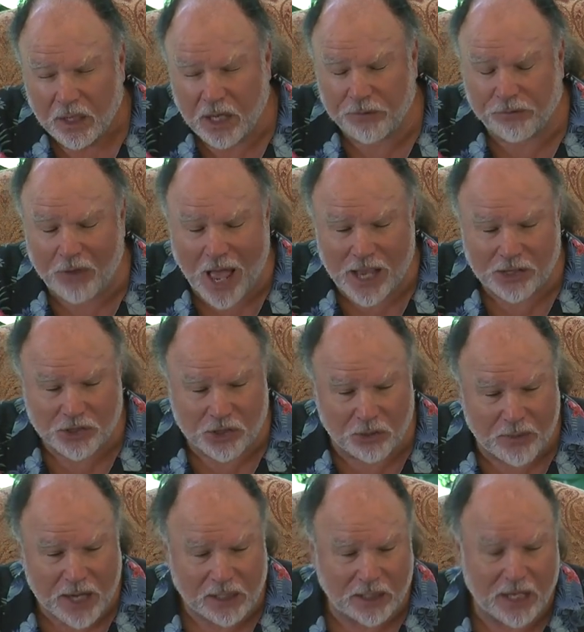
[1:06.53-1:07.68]
It flies
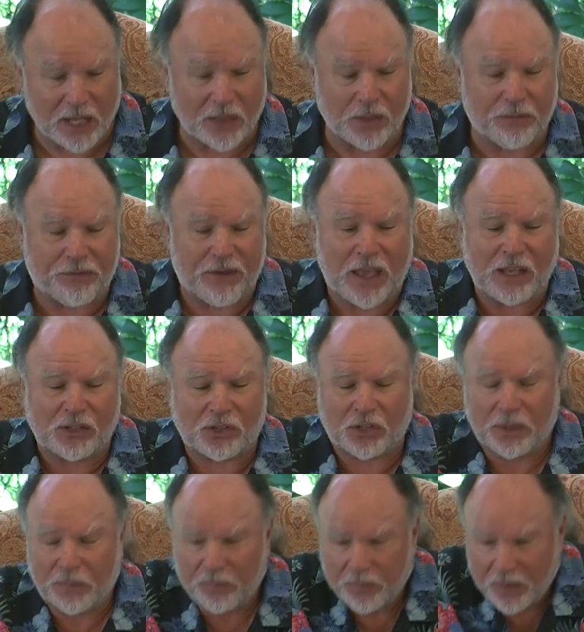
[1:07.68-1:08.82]
directly in the
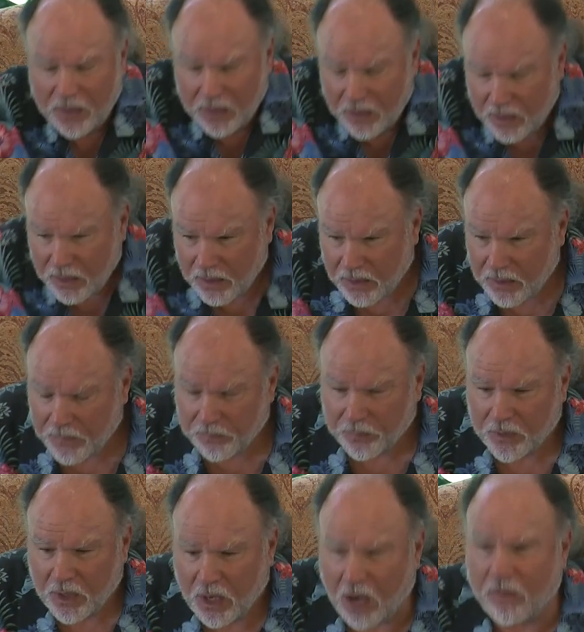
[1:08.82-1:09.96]
face
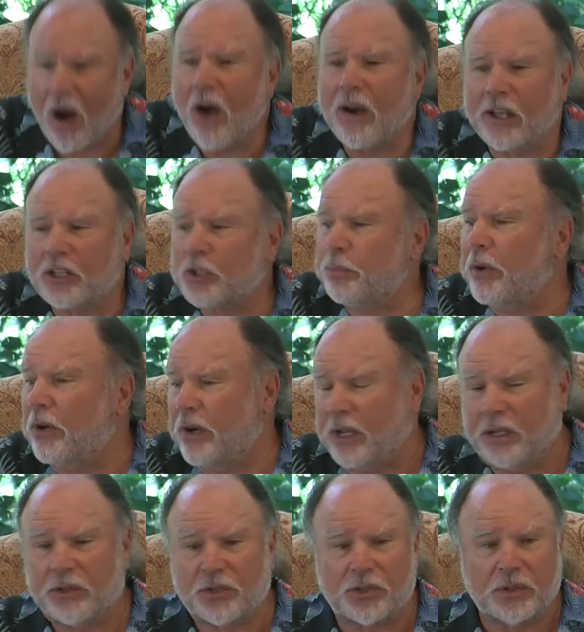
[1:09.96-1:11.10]
of our
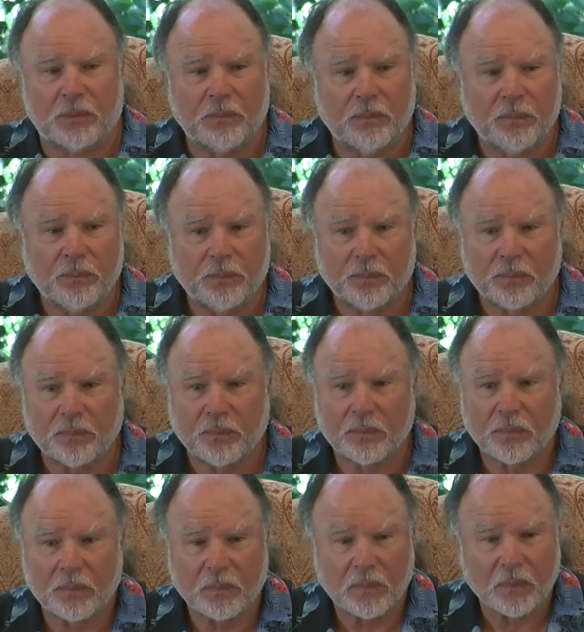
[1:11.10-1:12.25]
experience.
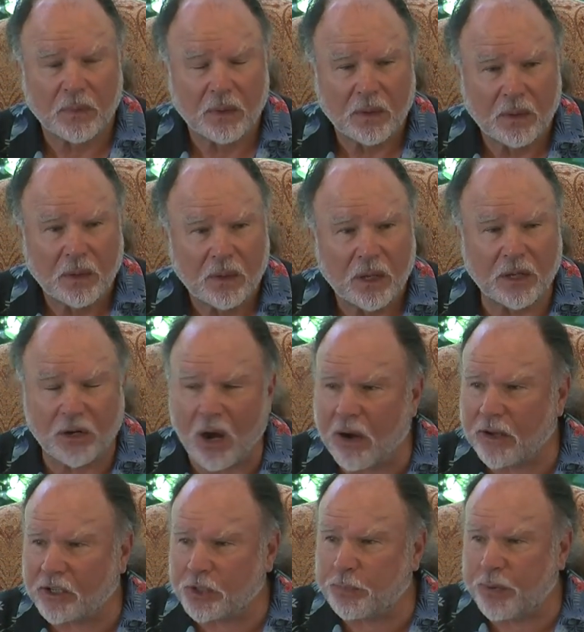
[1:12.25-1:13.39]
And
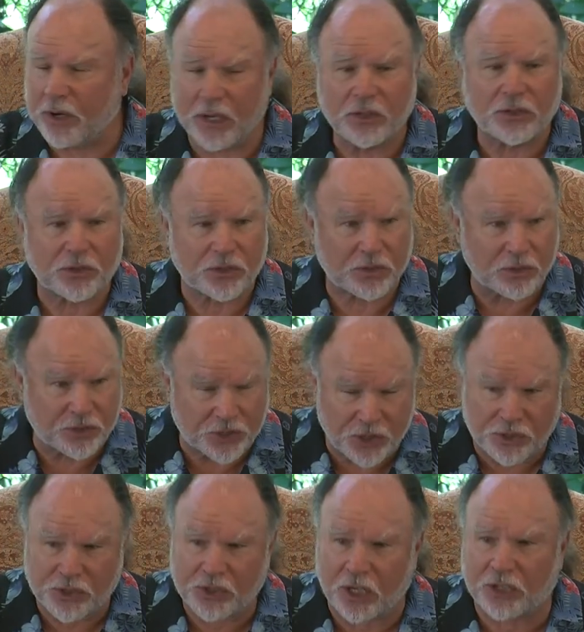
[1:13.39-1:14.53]
our experience, to
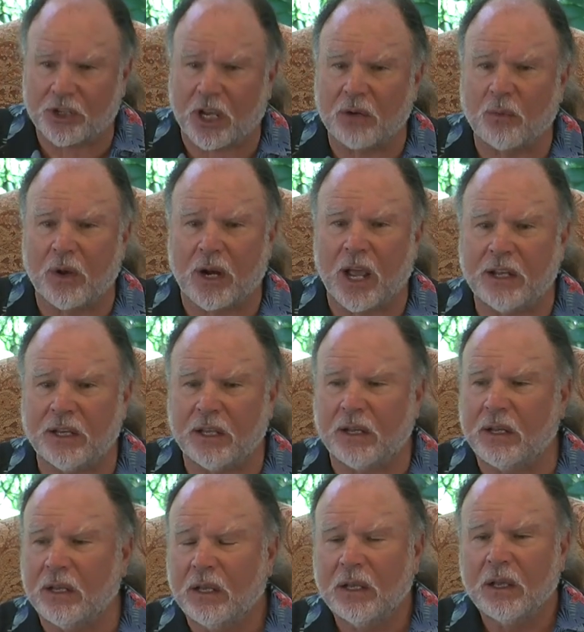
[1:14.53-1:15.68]
just touch on what I did
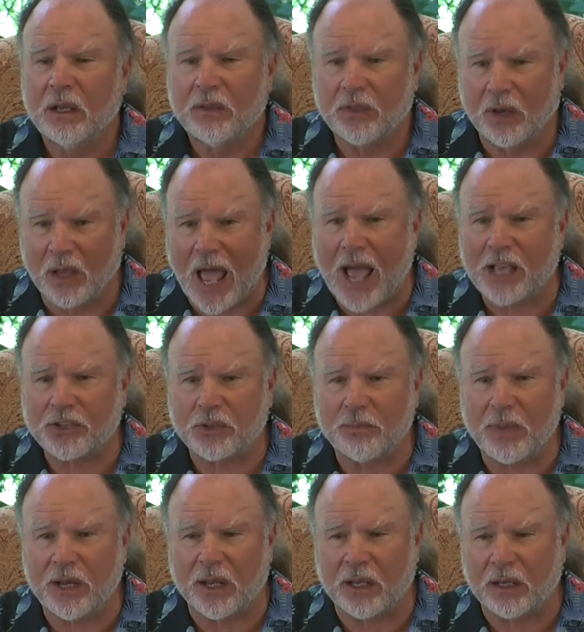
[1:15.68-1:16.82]
the last
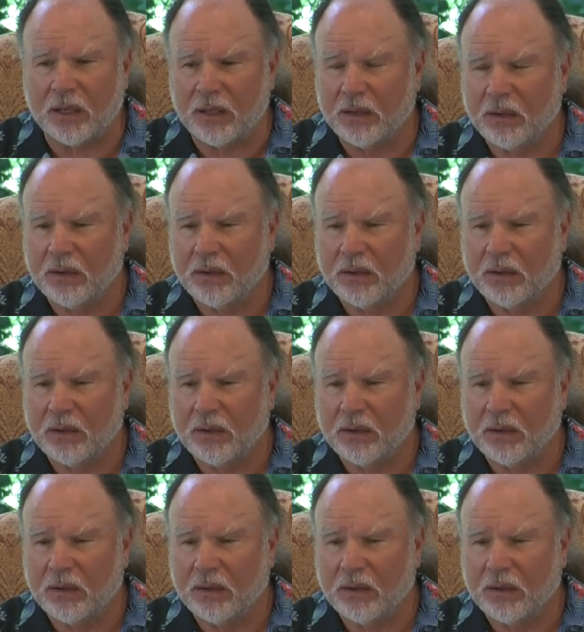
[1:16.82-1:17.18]
meeting,